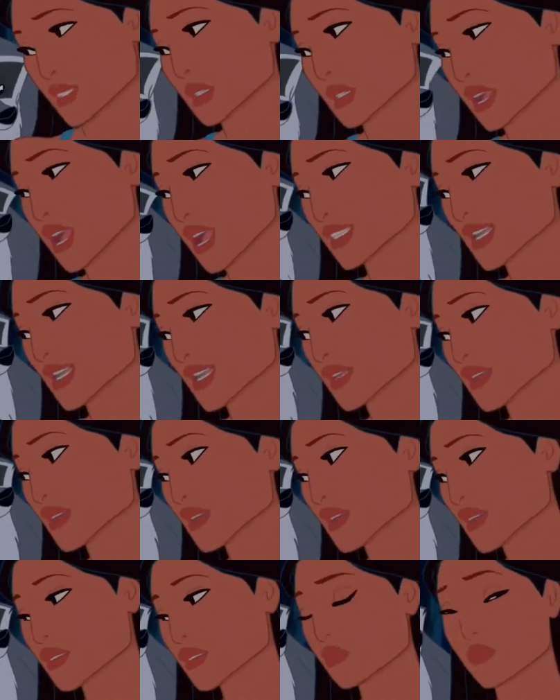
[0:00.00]
she did
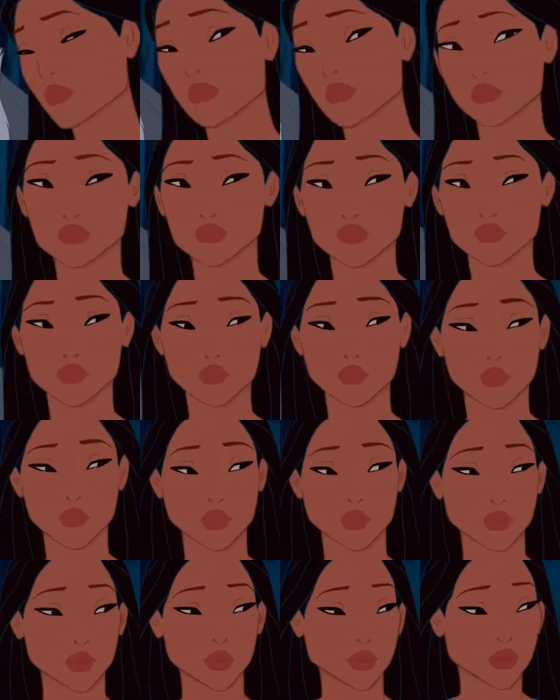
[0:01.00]
fall prey to that
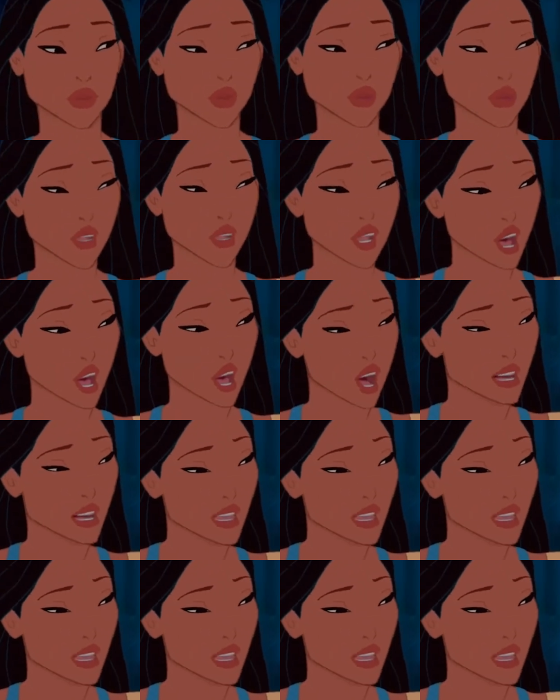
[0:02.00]
cliche of